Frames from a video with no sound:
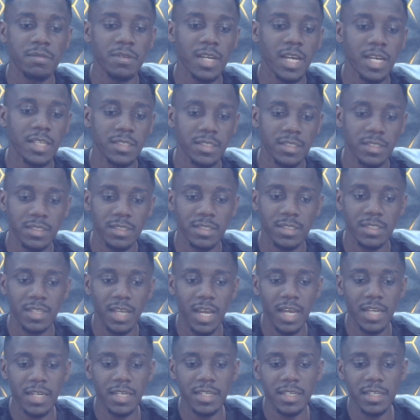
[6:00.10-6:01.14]
assists
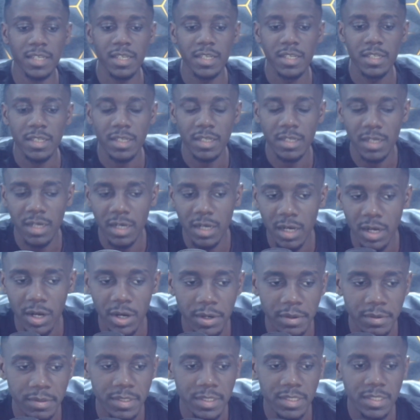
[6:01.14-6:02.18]
and
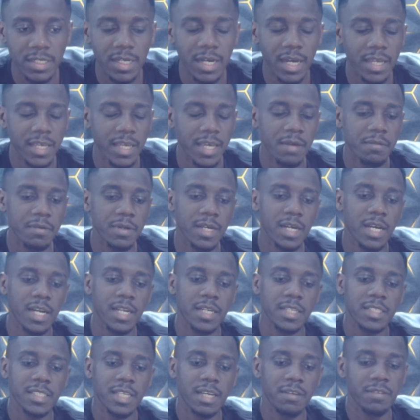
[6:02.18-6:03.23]
this guy Erling Haaland
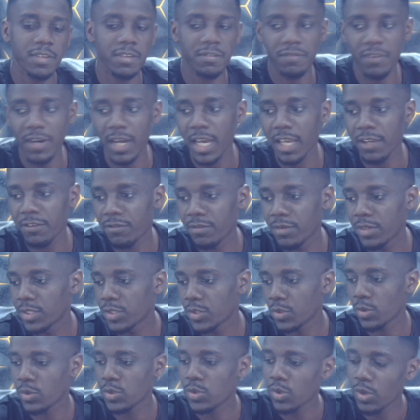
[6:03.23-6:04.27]
is having 5.
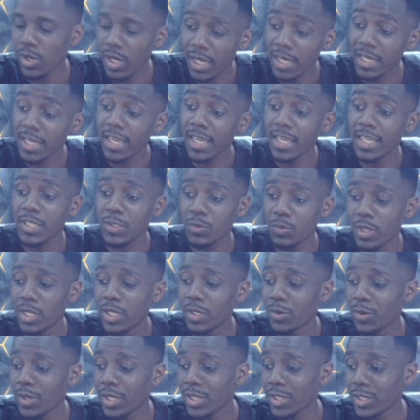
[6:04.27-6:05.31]
So Solanke is really
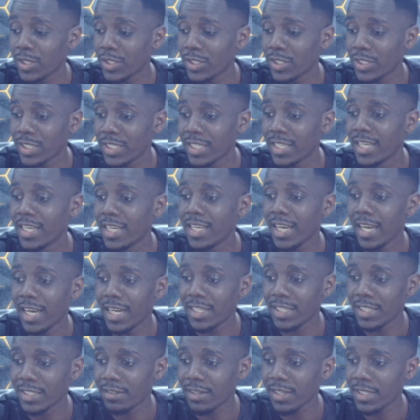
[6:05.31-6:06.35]
looking good,
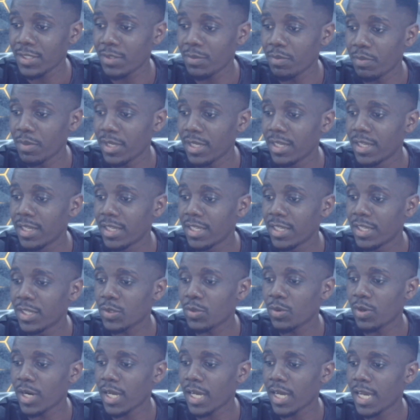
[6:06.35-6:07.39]
and trust me, he's
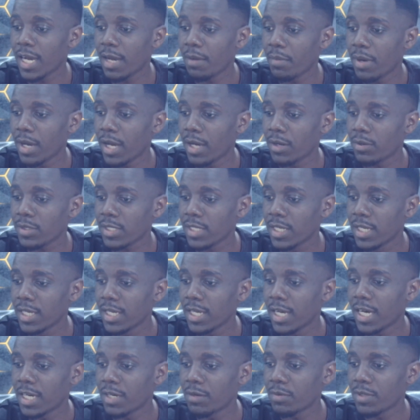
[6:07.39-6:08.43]
gonna come out
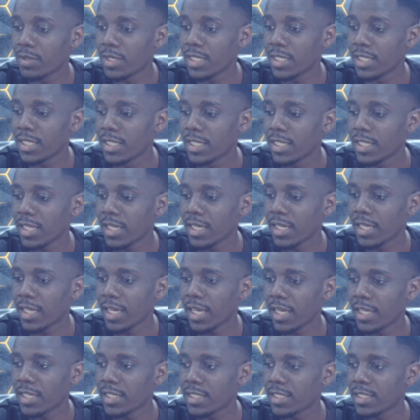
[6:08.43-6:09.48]
and really
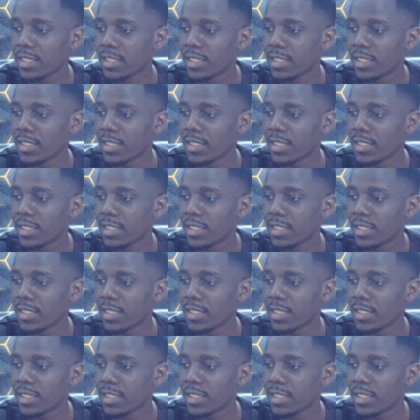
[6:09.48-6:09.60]
get